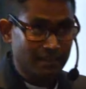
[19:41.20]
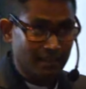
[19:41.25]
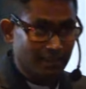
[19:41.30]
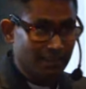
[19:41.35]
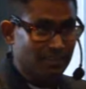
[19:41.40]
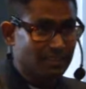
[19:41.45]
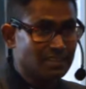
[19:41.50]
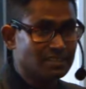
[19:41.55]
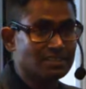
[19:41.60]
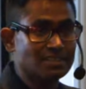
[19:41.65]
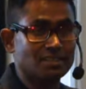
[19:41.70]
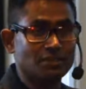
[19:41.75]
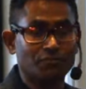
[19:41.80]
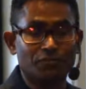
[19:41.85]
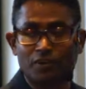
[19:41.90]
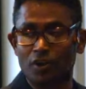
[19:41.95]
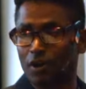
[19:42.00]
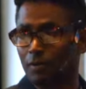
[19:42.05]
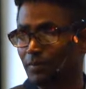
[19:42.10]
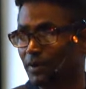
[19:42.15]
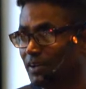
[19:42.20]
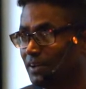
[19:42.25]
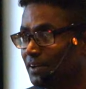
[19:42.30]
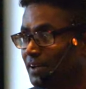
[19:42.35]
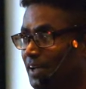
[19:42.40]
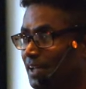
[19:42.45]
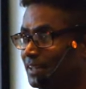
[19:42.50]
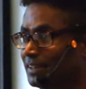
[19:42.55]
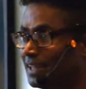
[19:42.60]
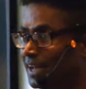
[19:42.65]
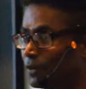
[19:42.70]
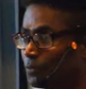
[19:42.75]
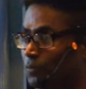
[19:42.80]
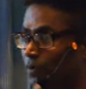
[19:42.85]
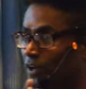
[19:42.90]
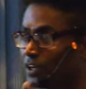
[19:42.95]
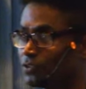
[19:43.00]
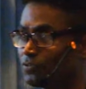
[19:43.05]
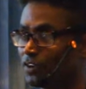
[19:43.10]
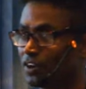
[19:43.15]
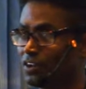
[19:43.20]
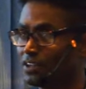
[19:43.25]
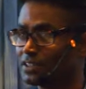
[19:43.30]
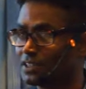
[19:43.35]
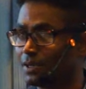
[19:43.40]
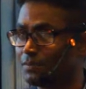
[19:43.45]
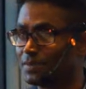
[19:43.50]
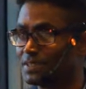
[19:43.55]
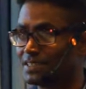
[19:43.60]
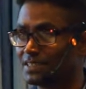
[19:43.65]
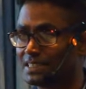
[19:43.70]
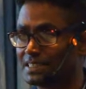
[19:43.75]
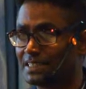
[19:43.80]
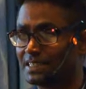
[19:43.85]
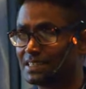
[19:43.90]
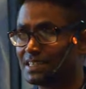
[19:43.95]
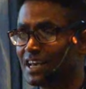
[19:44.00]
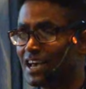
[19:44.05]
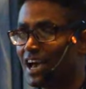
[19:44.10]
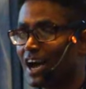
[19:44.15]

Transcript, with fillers: This is the phenomena that works for Alzheimer's disease.